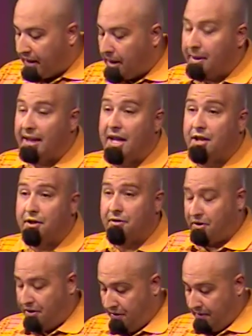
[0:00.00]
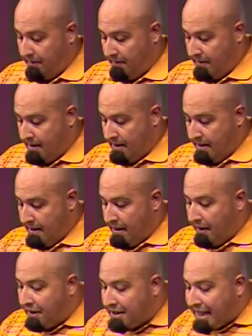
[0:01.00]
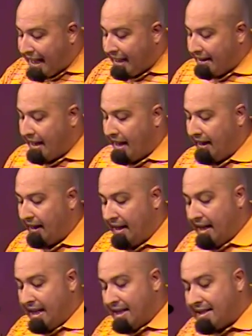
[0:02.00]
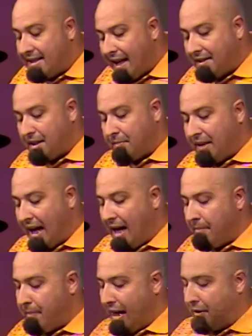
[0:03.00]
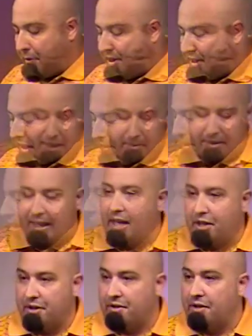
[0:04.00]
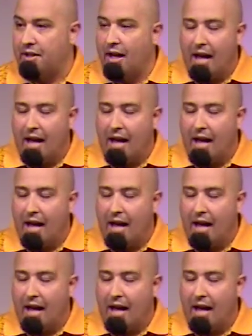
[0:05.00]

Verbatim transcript: limitations. The second thing is set some time boundaries and limitations.